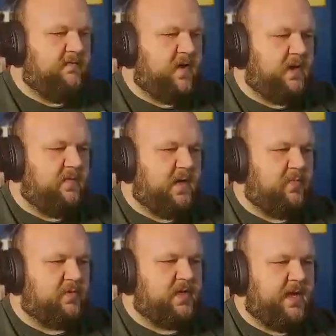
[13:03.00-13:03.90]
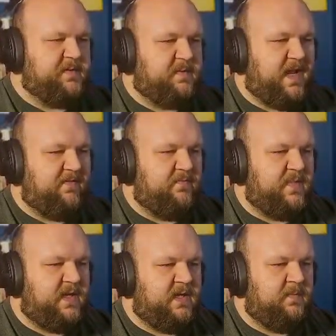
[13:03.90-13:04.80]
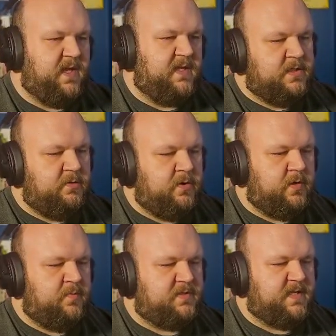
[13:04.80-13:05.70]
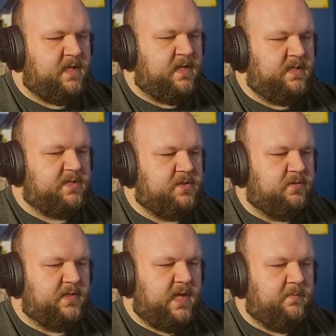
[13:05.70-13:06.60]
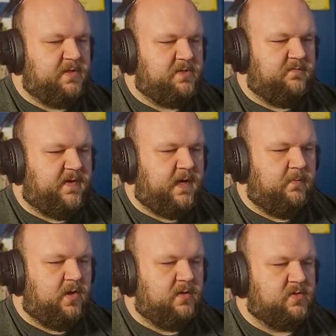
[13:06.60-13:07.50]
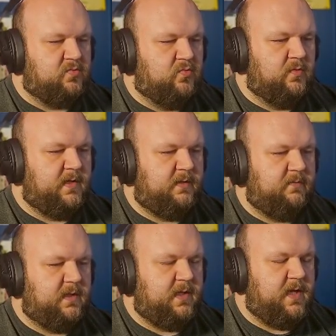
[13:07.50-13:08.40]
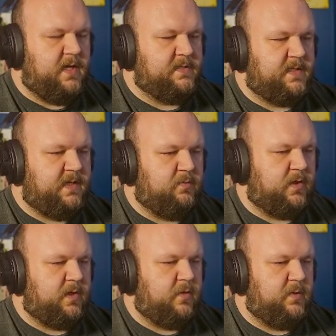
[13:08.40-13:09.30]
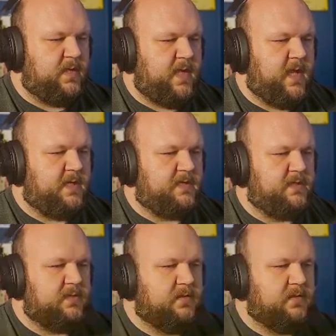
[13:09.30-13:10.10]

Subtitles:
fought him a couple times, but I haven't beaten him yet. 200% additional damage on Fireball is really, really nice. I think we're going to go with that.